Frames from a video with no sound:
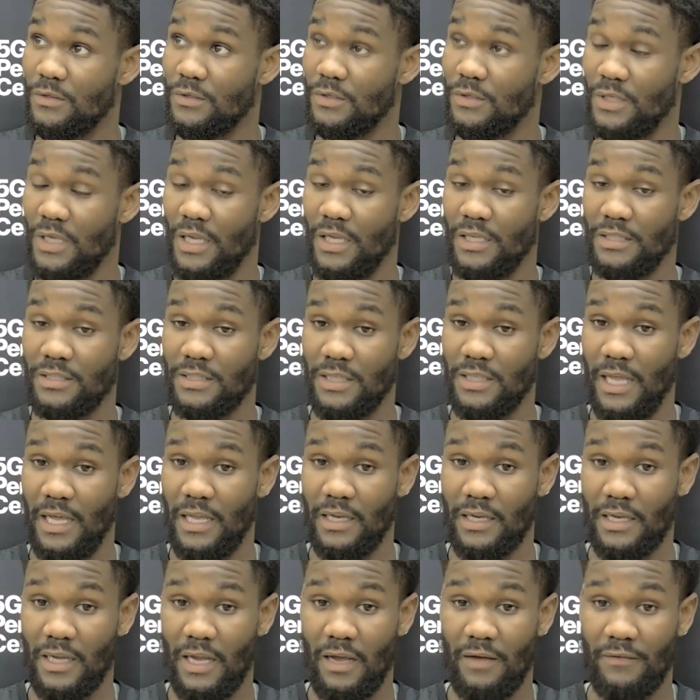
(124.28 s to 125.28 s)
yeah, it's a lot
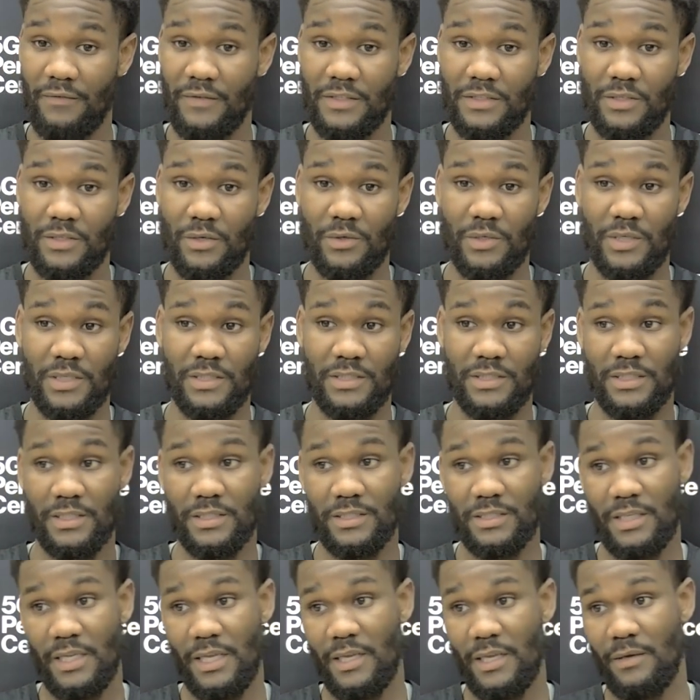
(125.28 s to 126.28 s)
of confidence going into
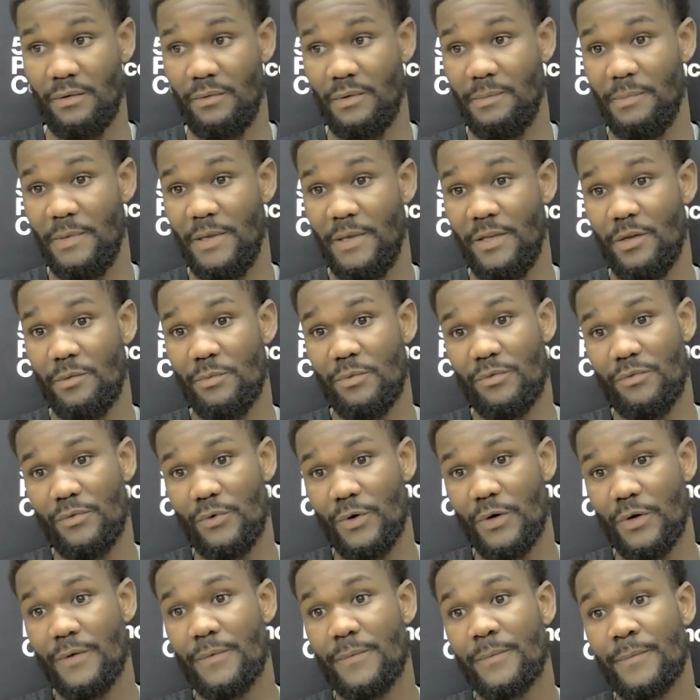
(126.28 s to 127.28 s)
this thing. We've been here
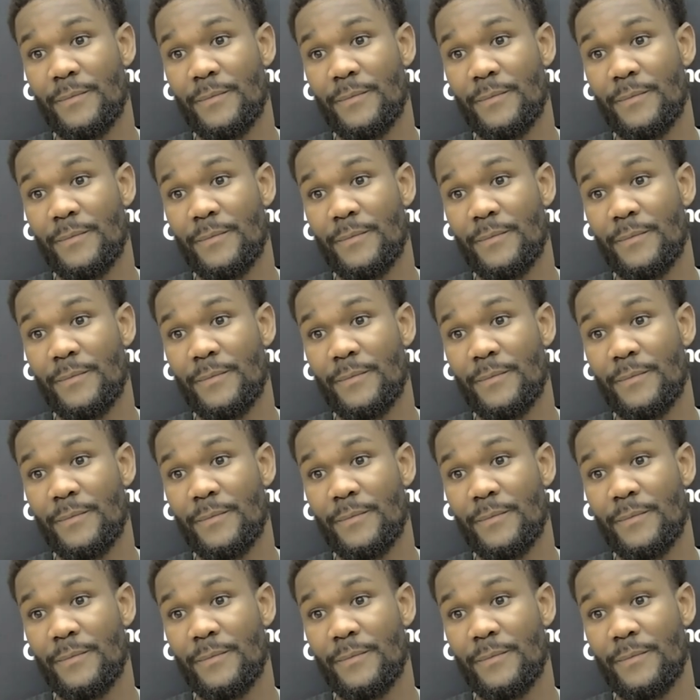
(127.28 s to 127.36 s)
before.